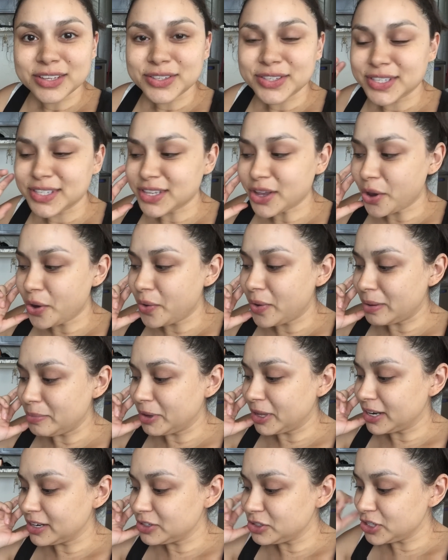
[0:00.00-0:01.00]
So I'm
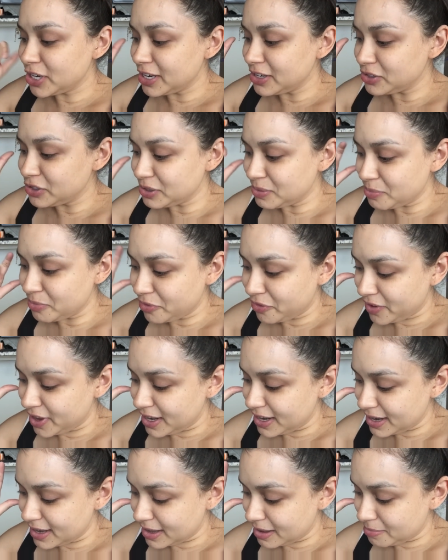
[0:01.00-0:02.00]
gonna change him,
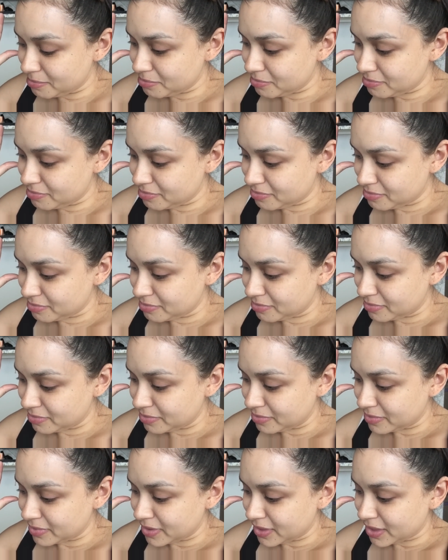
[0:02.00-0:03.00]
feed him,
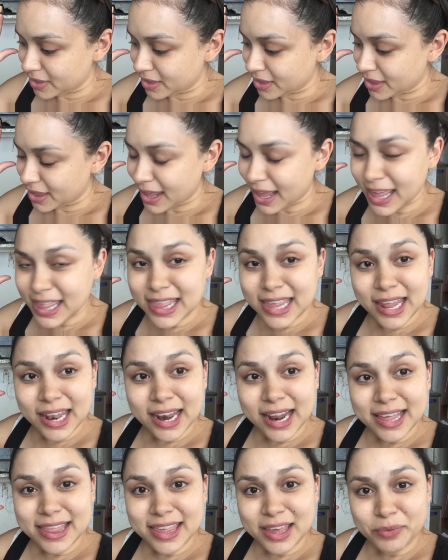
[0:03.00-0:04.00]
and
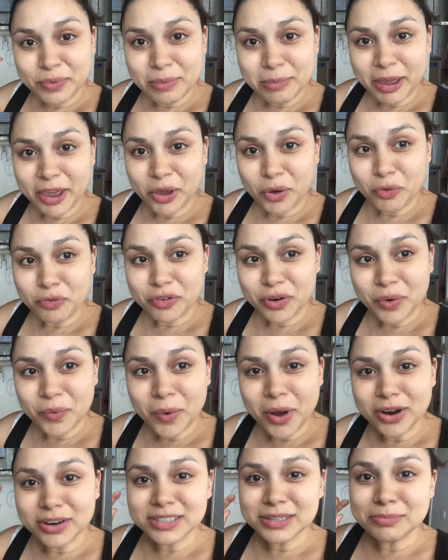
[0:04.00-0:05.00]
then I think we might go for a
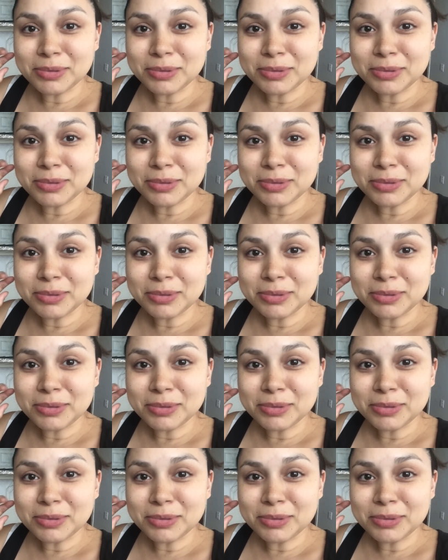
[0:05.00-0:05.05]
walk